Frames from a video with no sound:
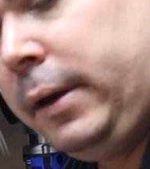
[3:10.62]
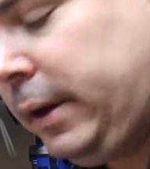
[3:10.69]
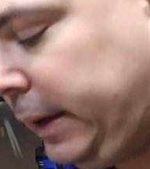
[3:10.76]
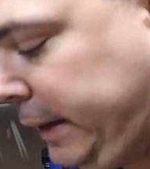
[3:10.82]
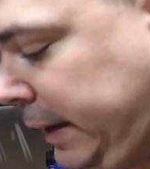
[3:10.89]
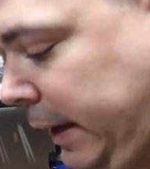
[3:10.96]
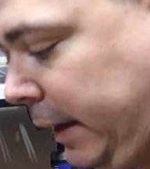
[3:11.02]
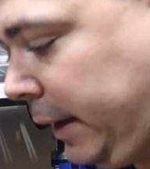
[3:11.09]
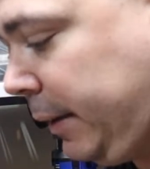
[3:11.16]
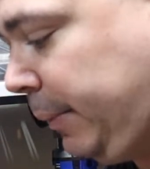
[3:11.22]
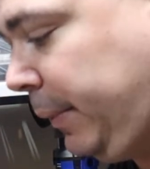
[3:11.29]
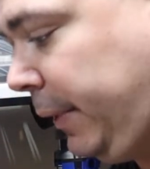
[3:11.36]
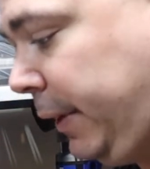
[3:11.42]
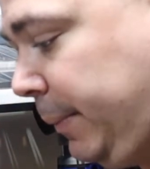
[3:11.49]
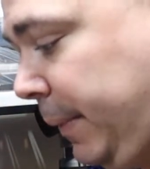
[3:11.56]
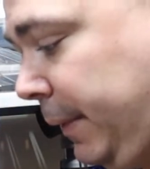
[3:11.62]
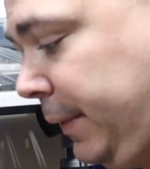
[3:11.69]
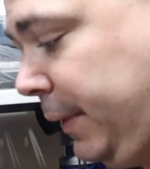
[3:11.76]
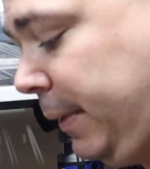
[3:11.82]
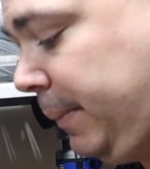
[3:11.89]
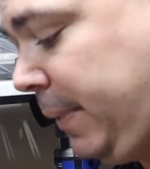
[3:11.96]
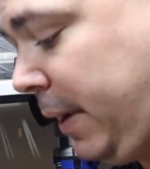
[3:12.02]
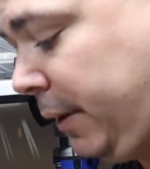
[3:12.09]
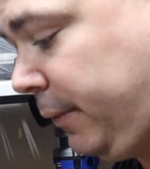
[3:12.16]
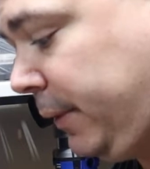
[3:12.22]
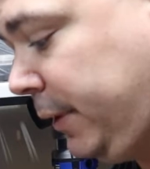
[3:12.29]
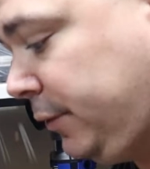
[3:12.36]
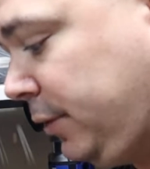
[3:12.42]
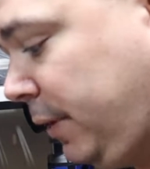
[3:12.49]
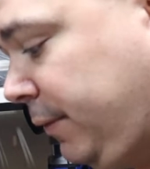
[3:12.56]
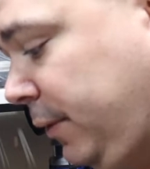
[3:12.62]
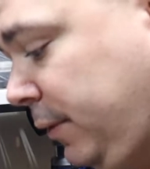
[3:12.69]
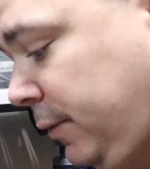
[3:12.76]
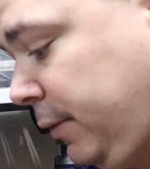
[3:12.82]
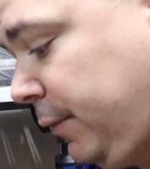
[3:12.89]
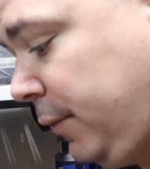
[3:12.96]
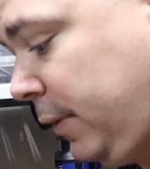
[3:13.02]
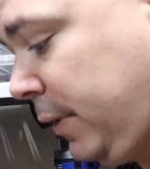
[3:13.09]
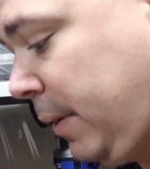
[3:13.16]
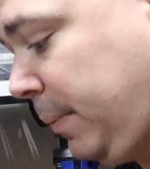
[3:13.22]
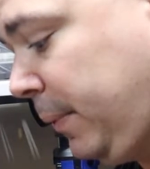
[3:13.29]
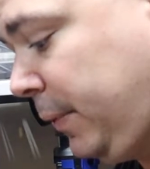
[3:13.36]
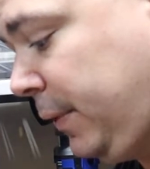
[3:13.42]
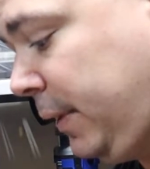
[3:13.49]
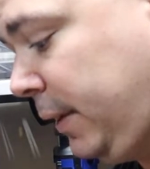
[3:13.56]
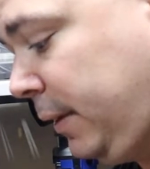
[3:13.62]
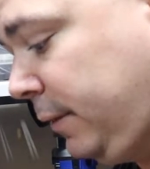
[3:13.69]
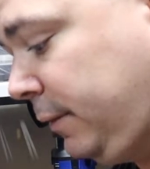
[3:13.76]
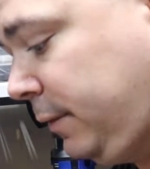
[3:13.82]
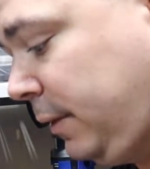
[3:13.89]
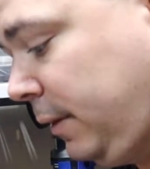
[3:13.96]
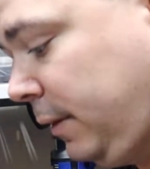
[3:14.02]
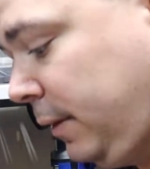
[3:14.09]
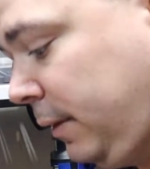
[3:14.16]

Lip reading: I can't complain about the impact wrench. I've used it for a couple of things.